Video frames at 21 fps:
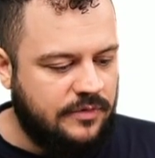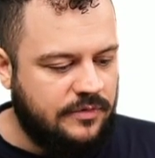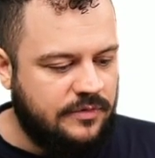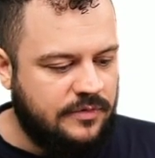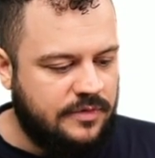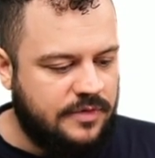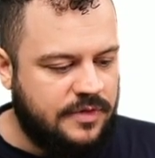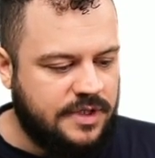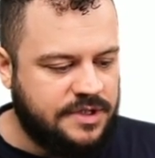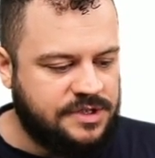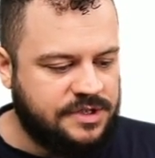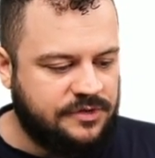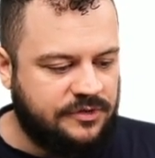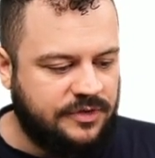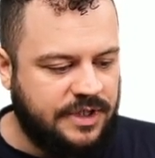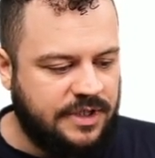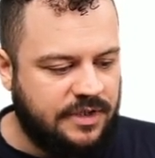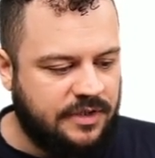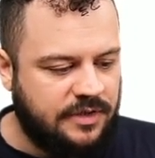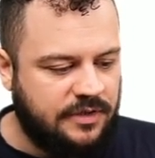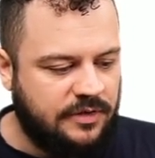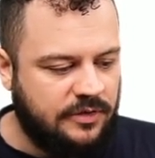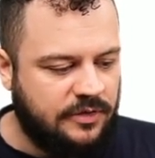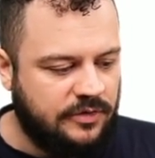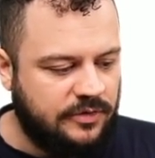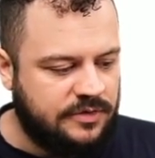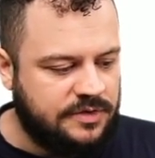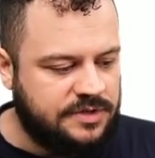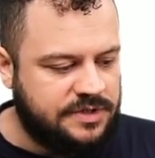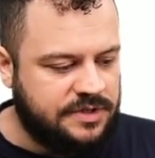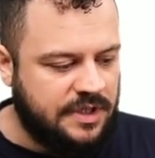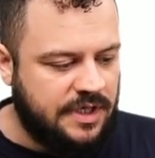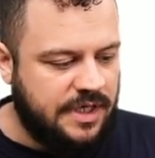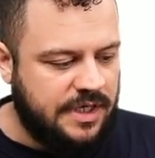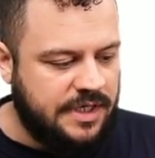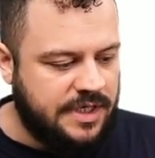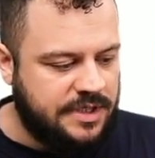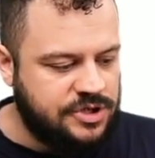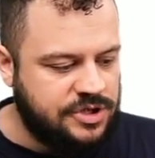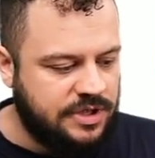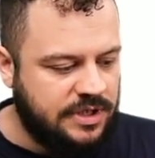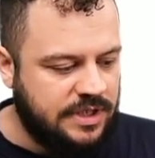this screen looks
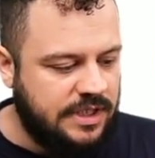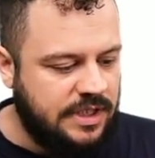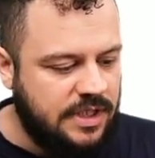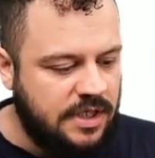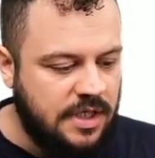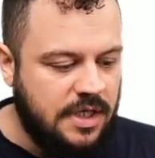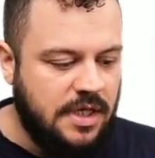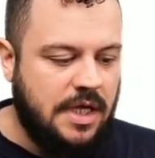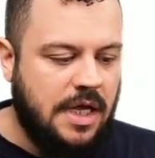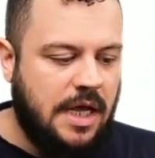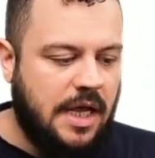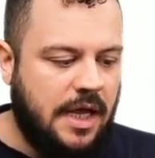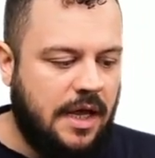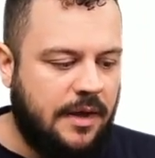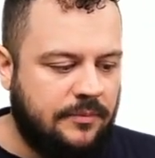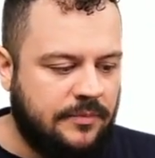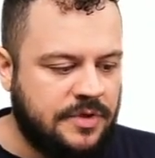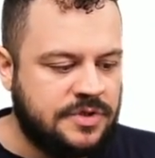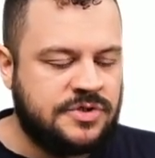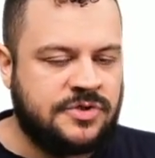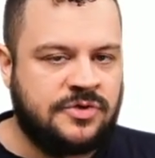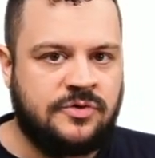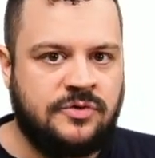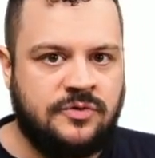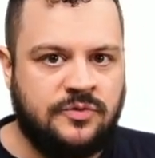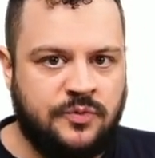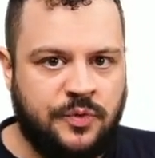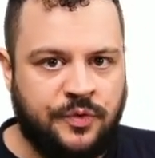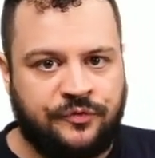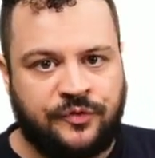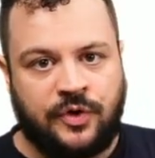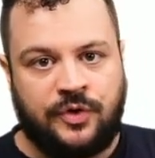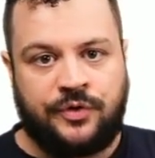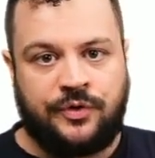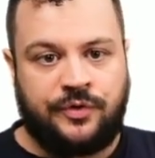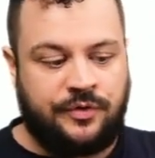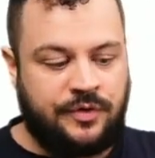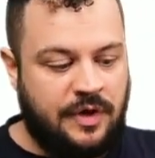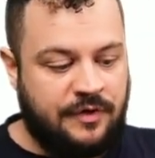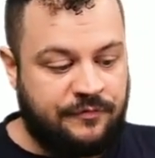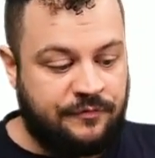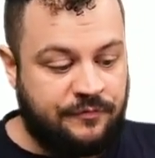initially. So we've
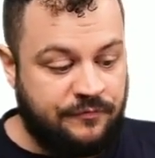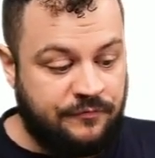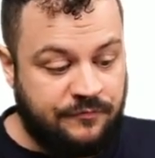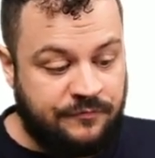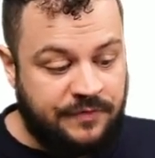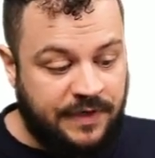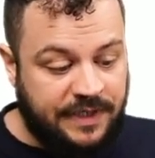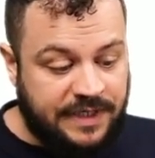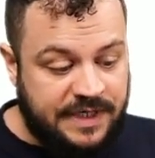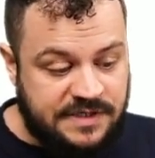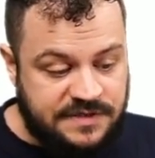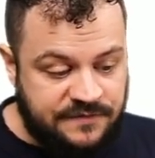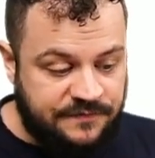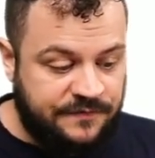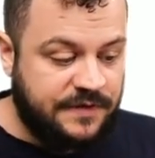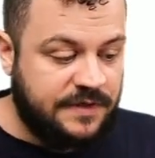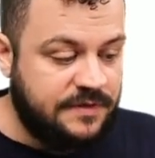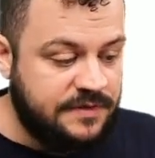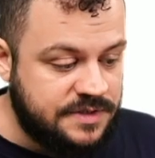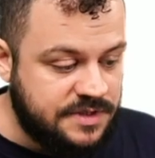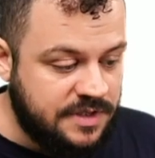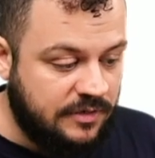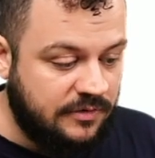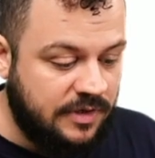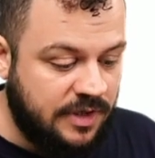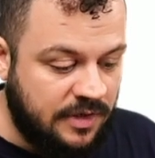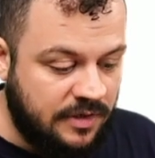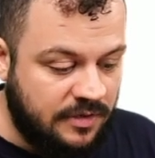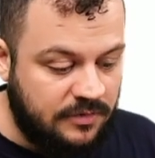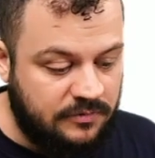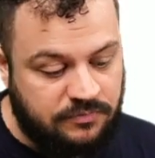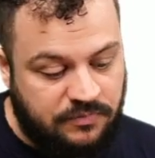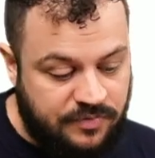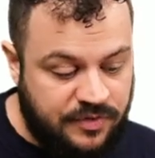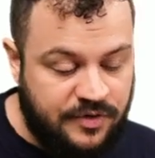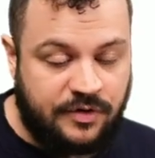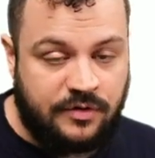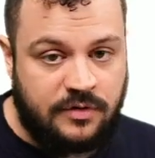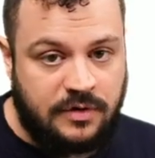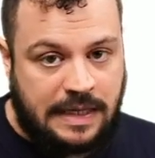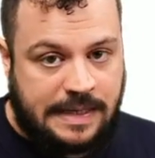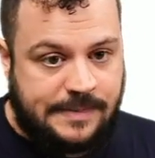got various fields out here.
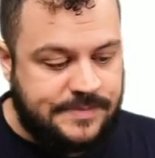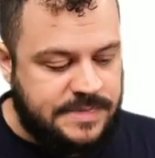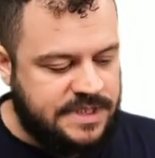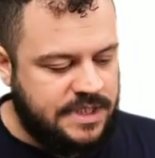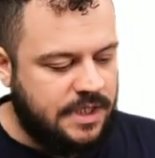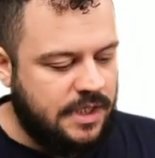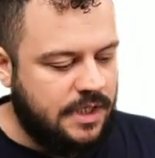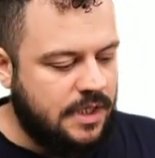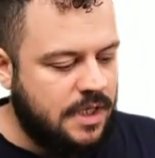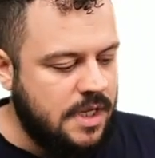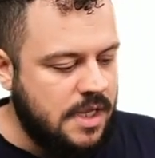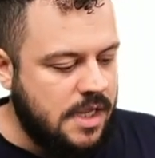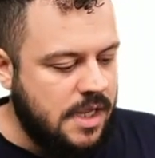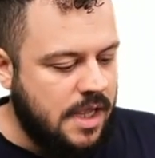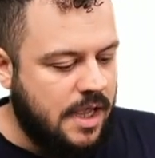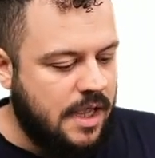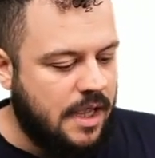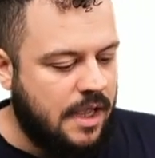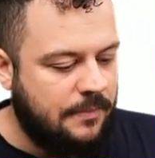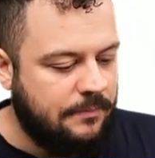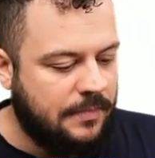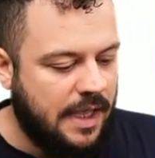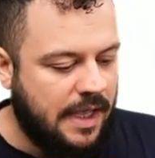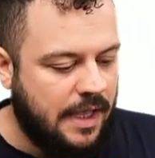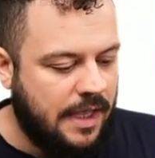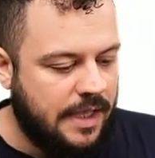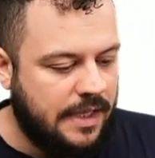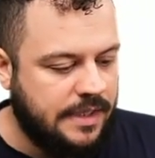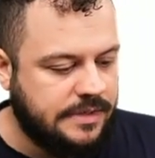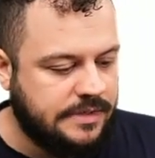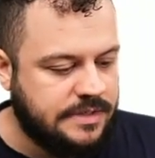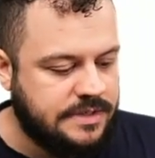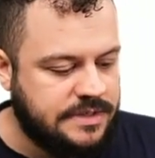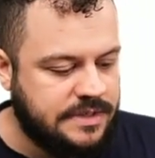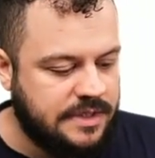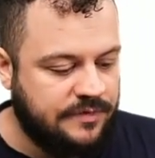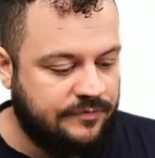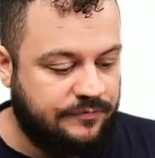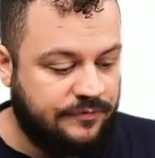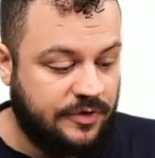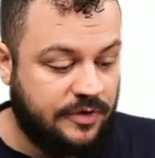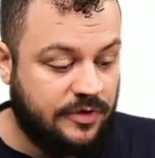They're all empty. And
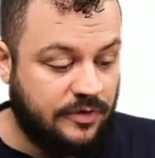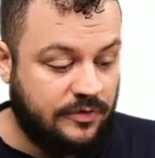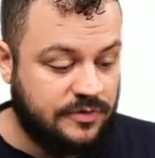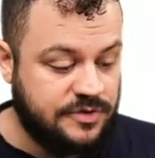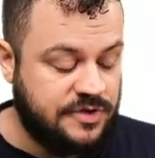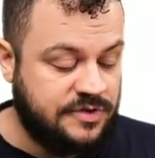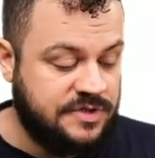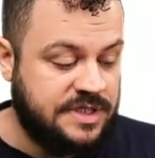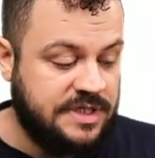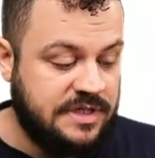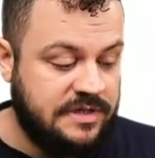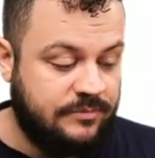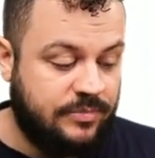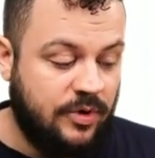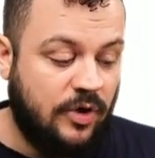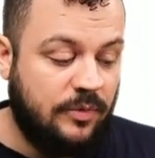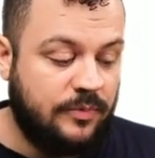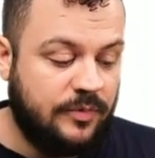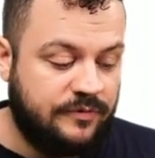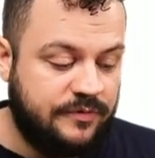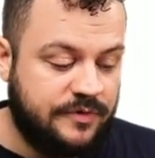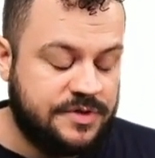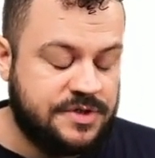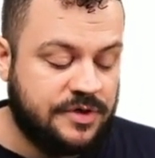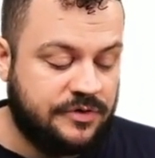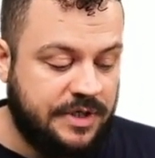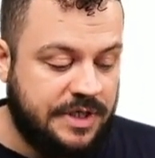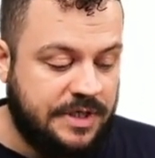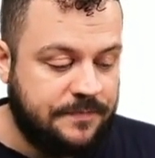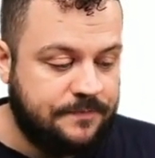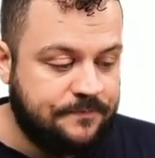if you can also see at the bottom of the screen,